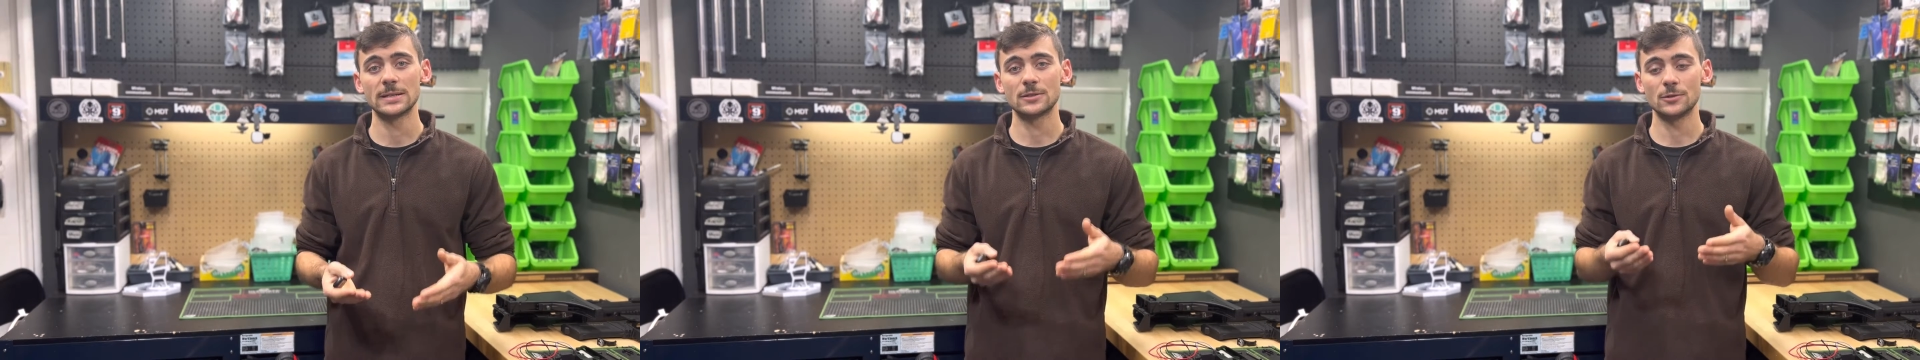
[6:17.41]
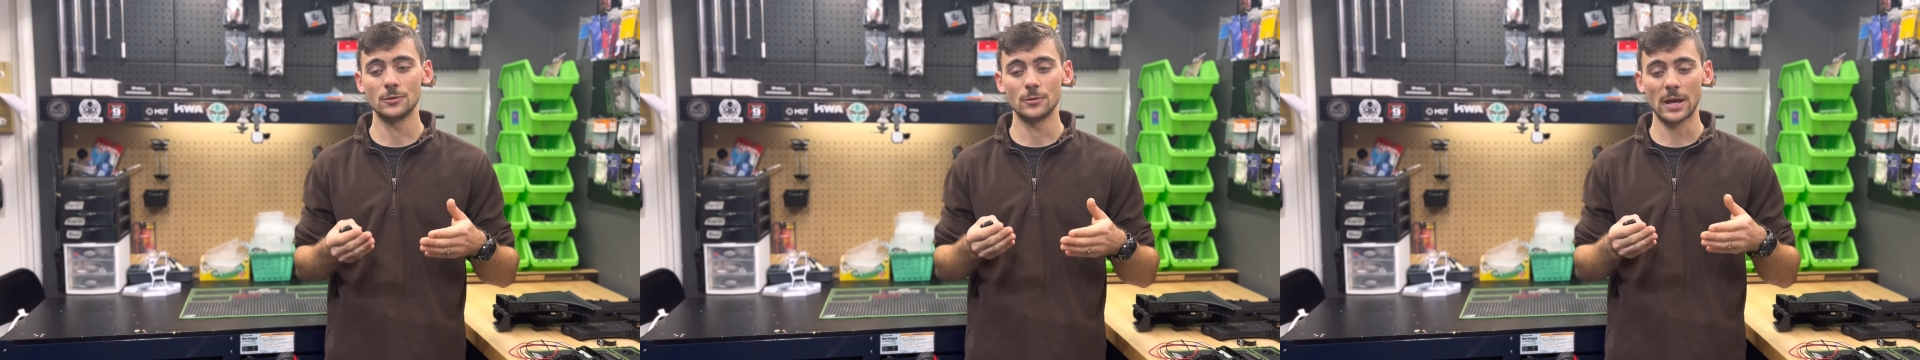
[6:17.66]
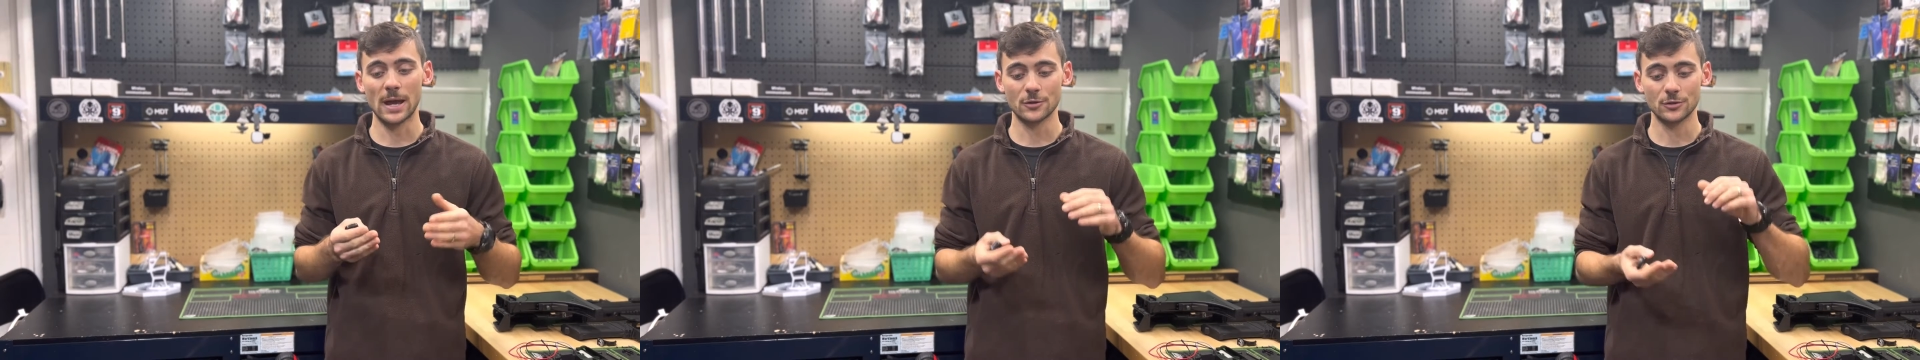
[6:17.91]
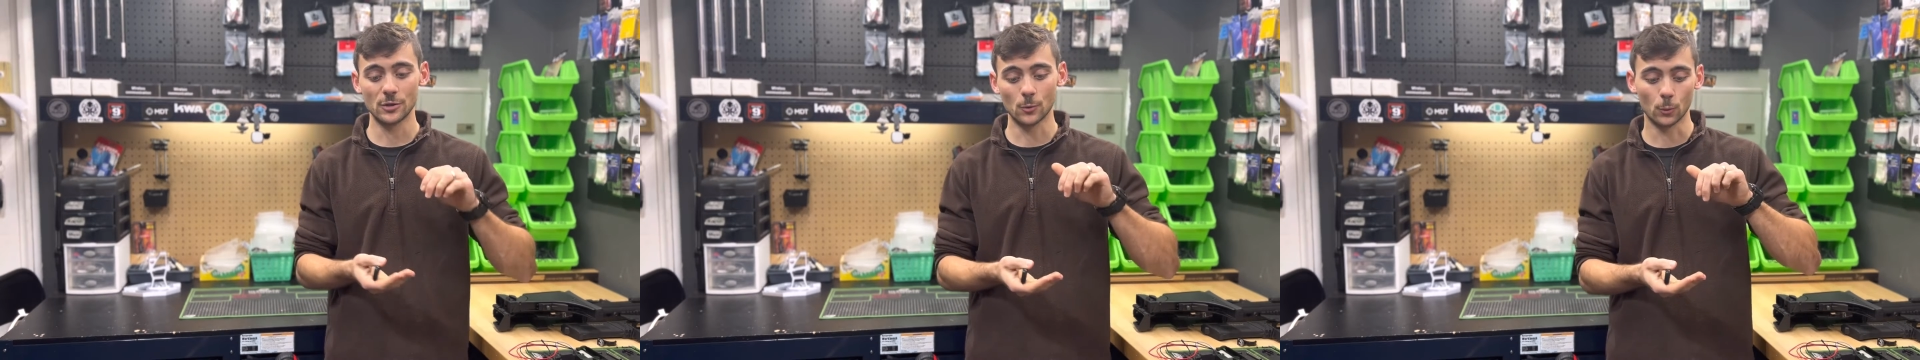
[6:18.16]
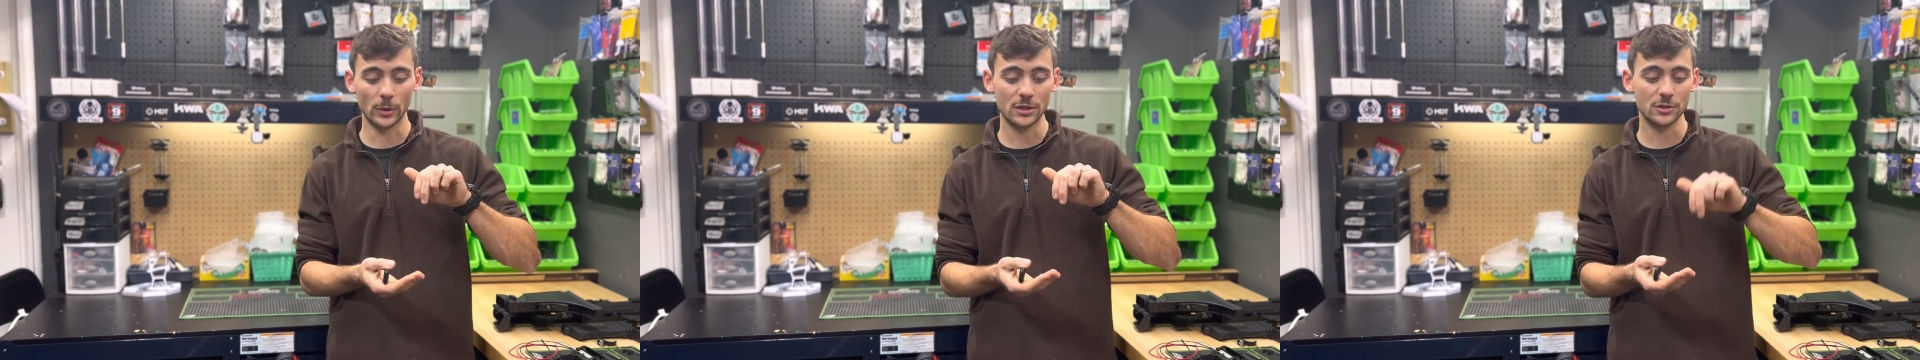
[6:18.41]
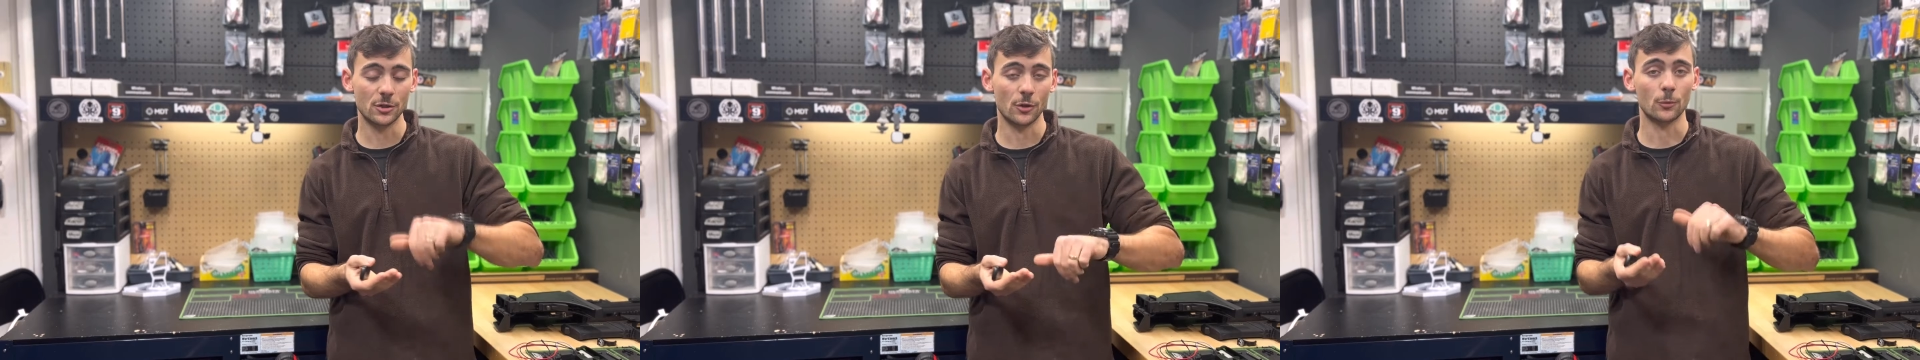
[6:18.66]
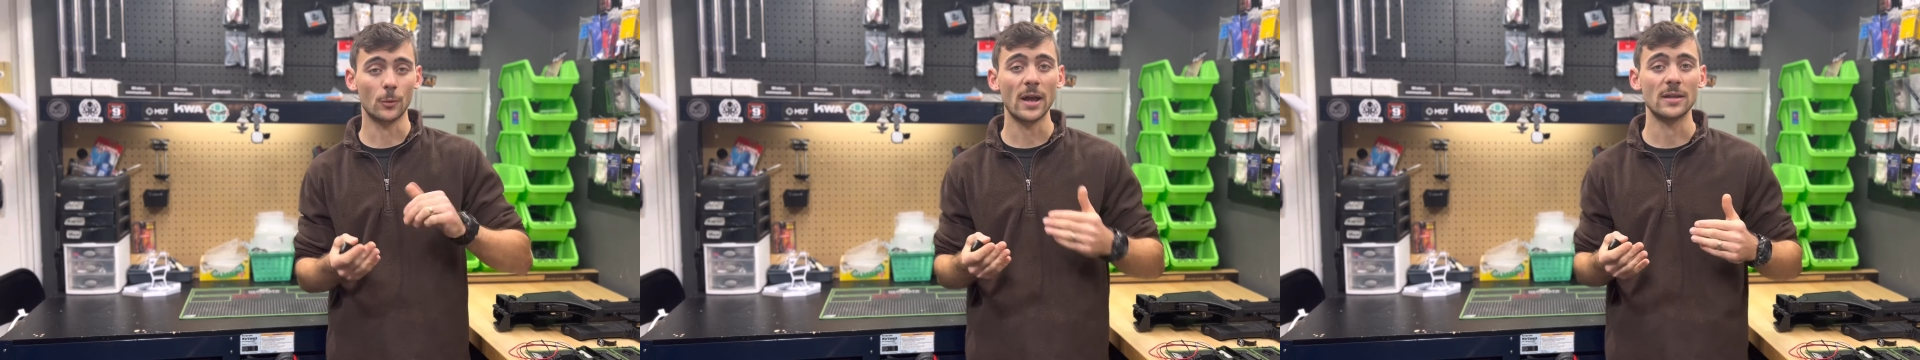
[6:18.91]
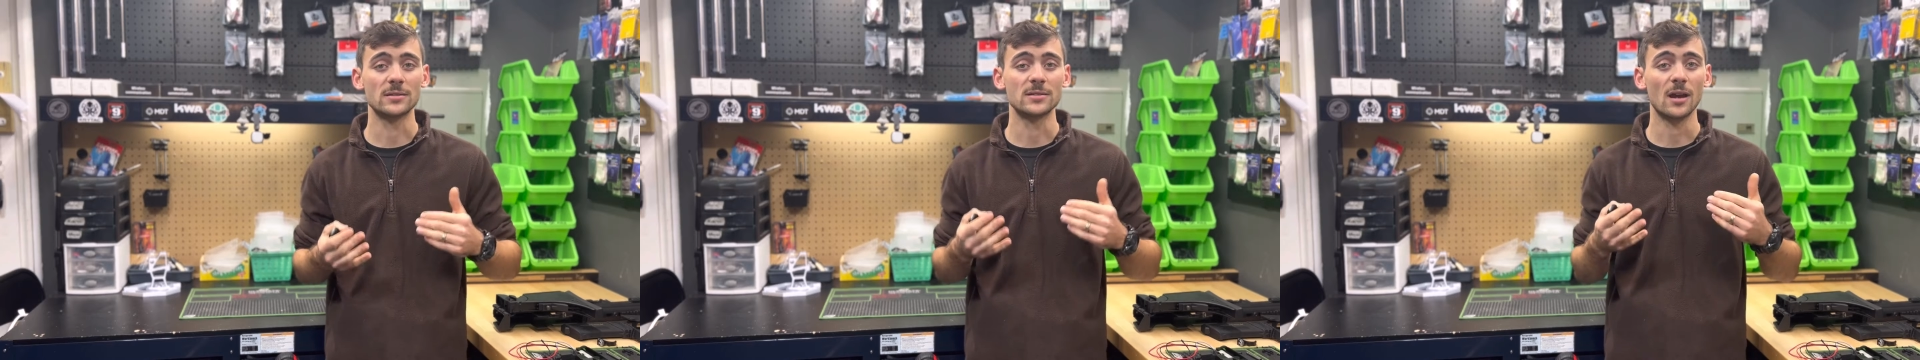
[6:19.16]
to actually reach the
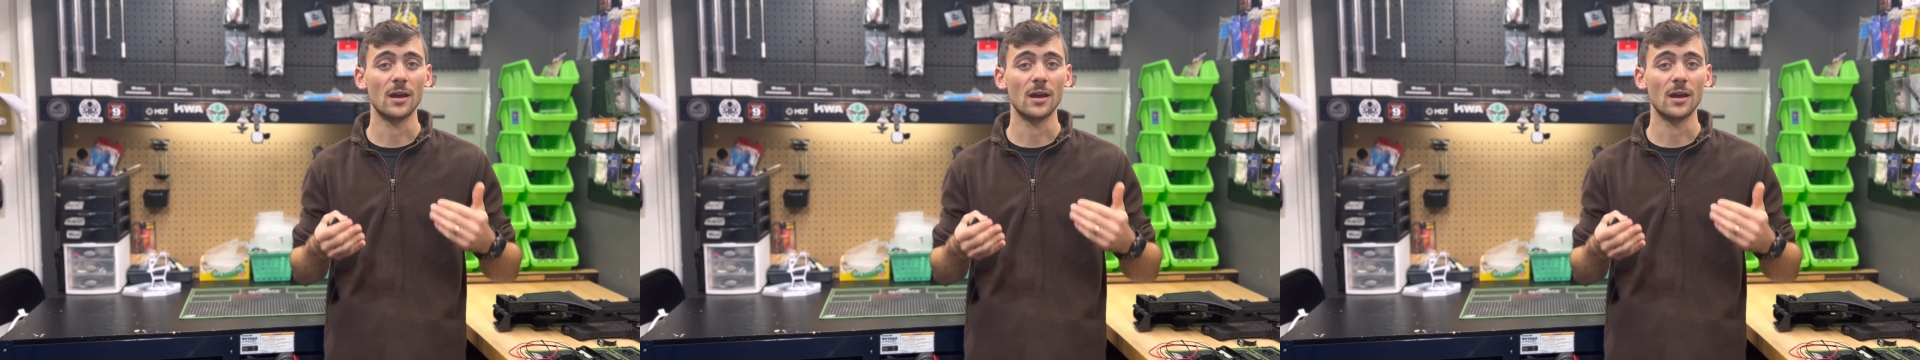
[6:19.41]
threads